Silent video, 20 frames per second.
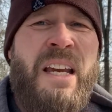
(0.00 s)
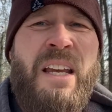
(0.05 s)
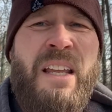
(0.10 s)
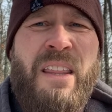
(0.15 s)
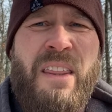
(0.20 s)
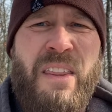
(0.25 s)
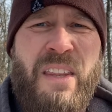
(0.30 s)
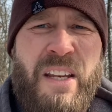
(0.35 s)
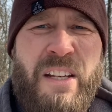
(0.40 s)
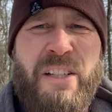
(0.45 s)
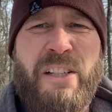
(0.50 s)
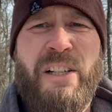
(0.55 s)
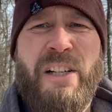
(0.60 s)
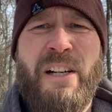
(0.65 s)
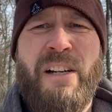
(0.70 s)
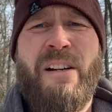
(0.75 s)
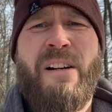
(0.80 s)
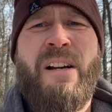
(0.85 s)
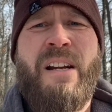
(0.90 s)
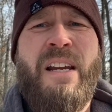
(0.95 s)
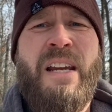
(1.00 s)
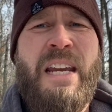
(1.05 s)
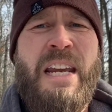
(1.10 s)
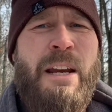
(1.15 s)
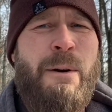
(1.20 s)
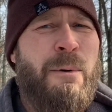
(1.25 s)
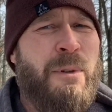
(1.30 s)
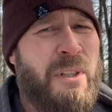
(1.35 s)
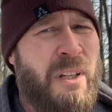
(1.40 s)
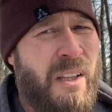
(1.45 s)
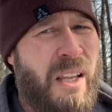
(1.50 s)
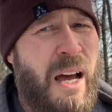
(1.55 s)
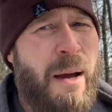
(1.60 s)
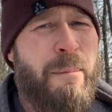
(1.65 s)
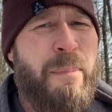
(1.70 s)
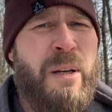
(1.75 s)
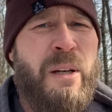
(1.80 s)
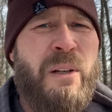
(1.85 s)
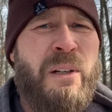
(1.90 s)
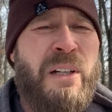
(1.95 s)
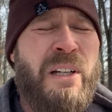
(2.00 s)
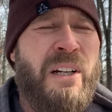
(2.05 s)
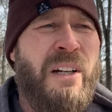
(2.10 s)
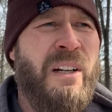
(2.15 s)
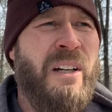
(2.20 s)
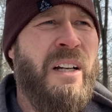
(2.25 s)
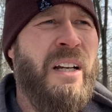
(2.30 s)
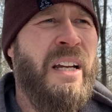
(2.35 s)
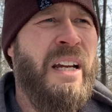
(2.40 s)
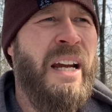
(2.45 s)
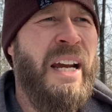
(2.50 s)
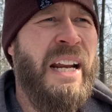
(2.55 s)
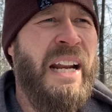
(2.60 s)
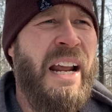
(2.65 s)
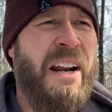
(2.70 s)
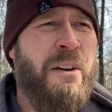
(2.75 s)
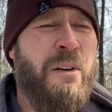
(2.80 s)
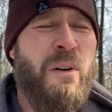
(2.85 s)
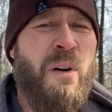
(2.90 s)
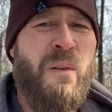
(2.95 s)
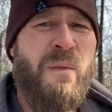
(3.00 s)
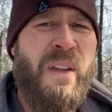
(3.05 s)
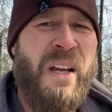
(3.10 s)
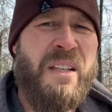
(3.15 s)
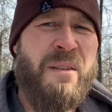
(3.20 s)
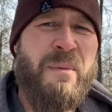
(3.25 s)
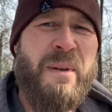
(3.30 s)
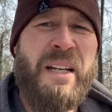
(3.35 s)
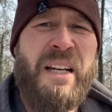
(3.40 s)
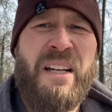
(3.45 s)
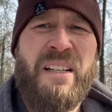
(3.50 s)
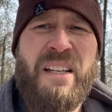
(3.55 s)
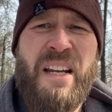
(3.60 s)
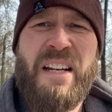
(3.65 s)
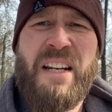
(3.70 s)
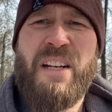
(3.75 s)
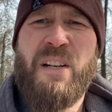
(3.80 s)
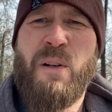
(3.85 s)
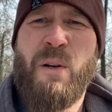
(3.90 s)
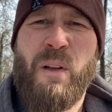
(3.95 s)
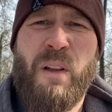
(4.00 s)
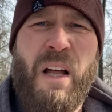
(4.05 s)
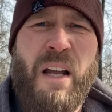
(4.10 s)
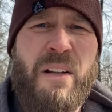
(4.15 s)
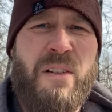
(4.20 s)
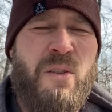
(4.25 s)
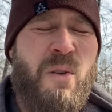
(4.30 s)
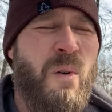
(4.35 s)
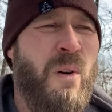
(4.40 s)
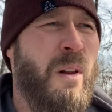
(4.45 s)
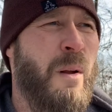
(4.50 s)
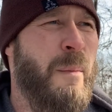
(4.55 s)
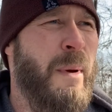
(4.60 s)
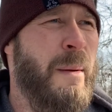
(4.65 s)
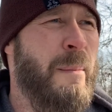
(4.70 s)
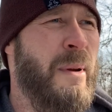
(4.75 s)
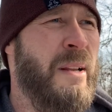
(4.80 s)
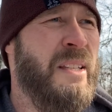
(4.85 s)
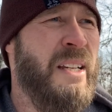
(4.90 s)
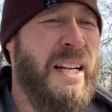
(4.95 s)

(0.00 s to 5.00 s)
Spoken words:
This year, it was a lot punier, and I don't know if that's because I didn't do a lot of soil amendments.